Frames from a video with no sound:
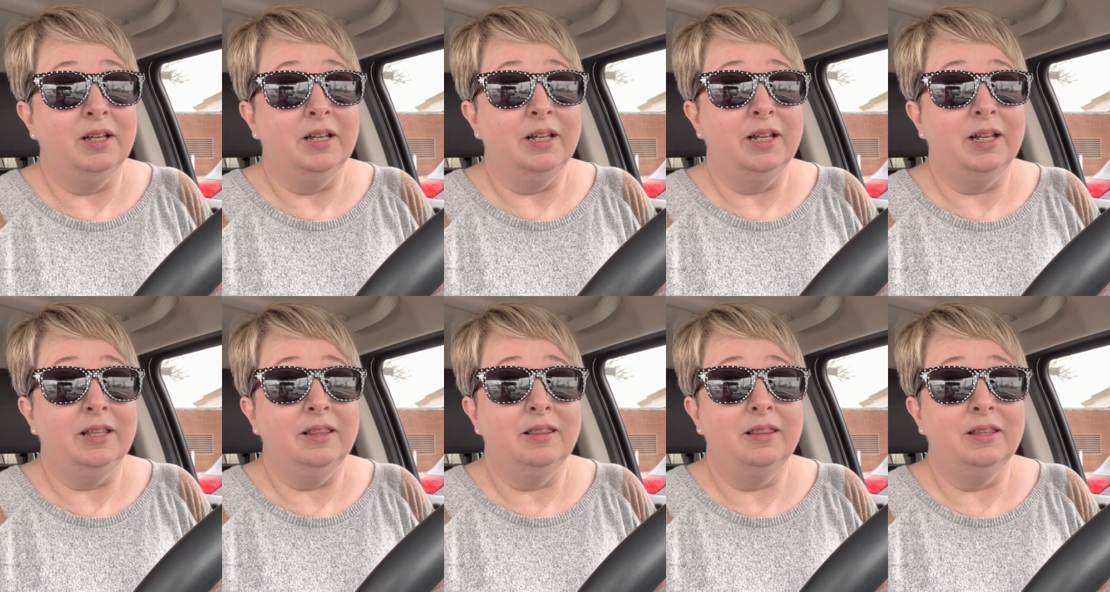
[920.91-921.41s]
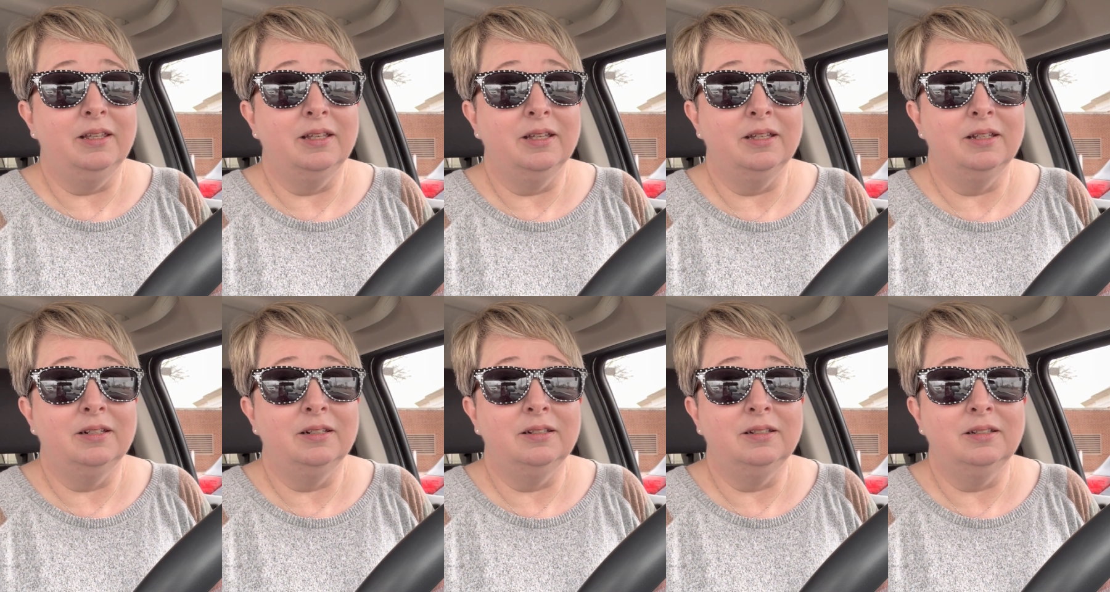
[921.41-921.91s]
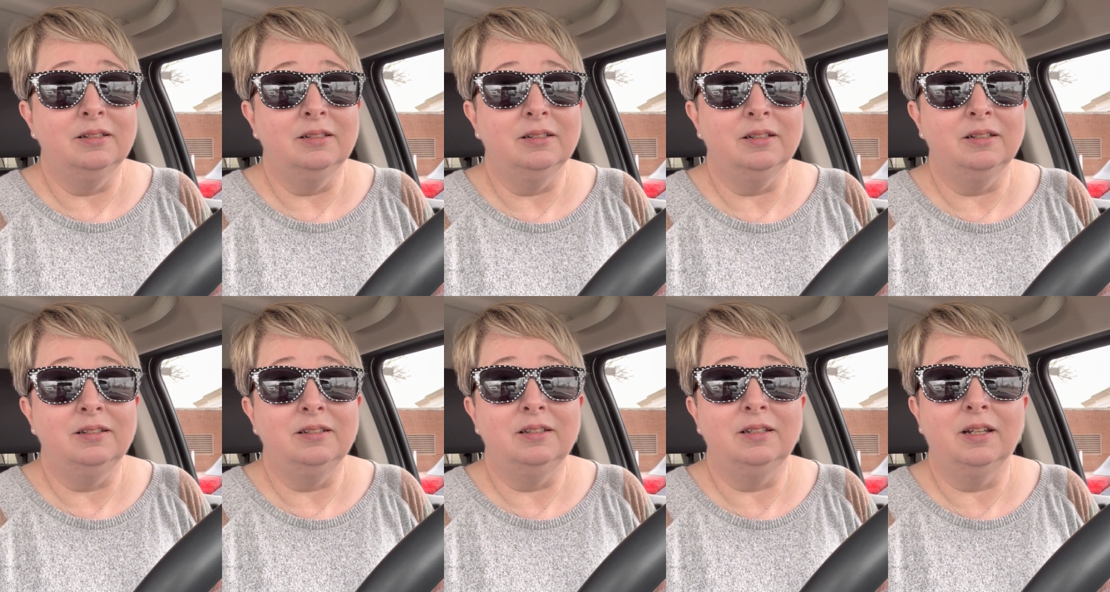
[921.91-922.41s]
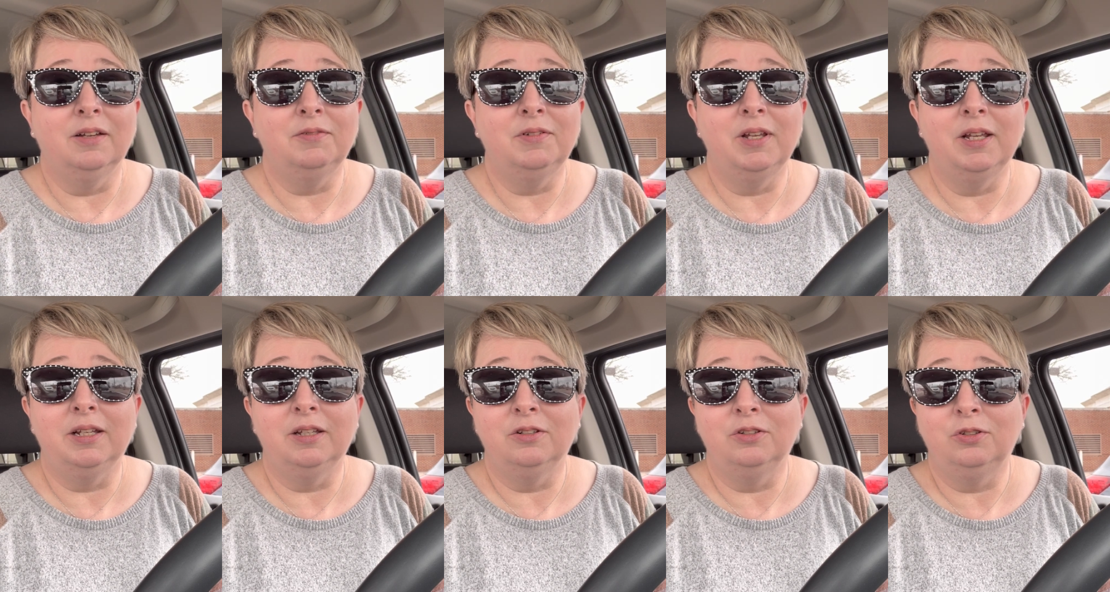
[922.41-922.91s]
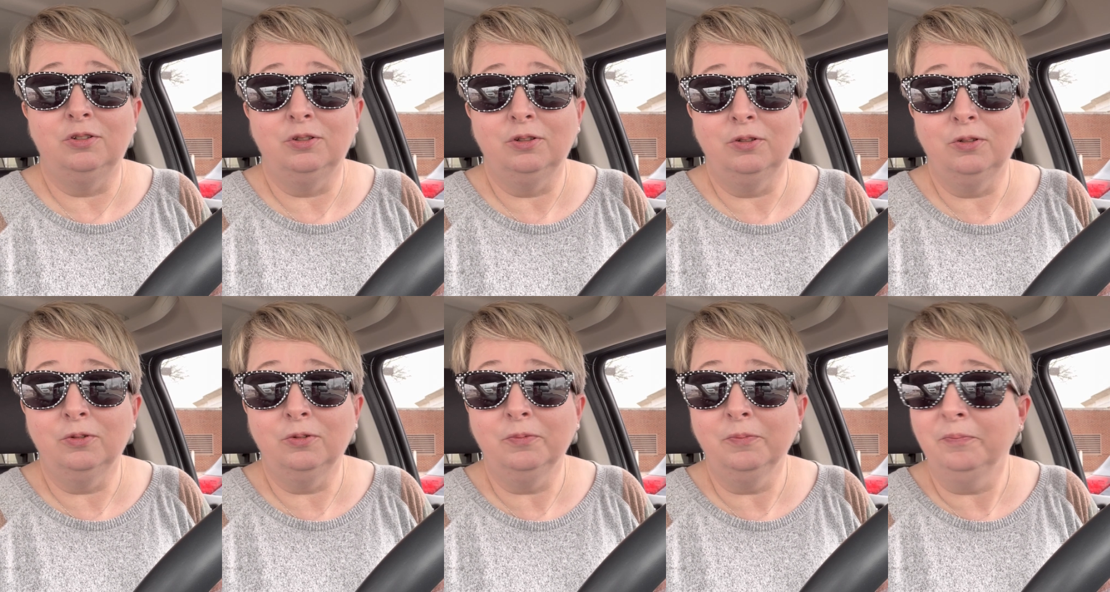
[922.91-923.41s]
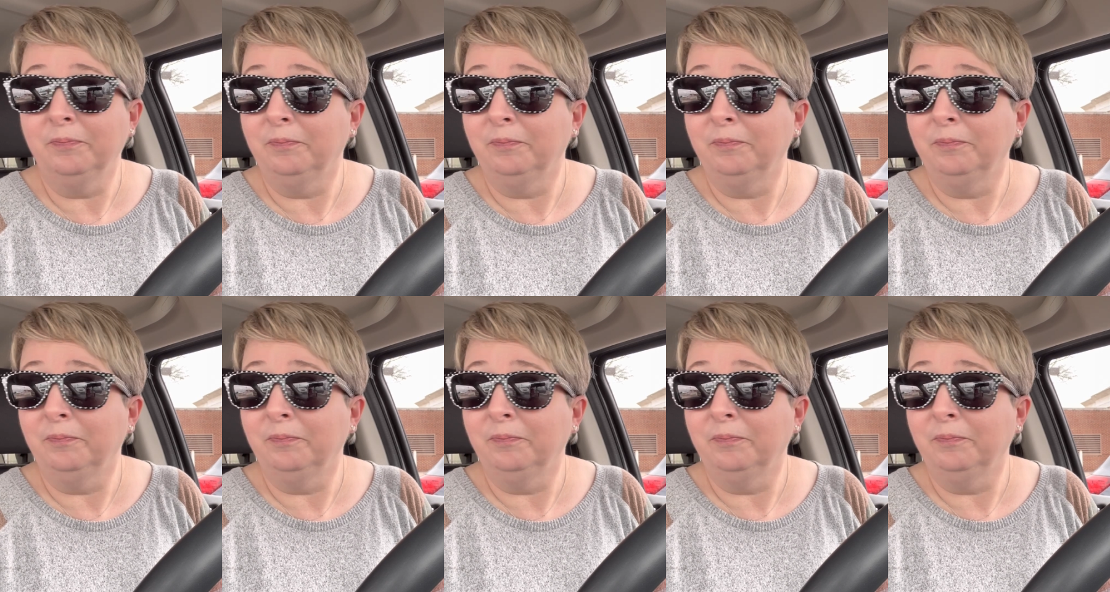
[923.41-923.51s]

And then, let's see, I've taken 2.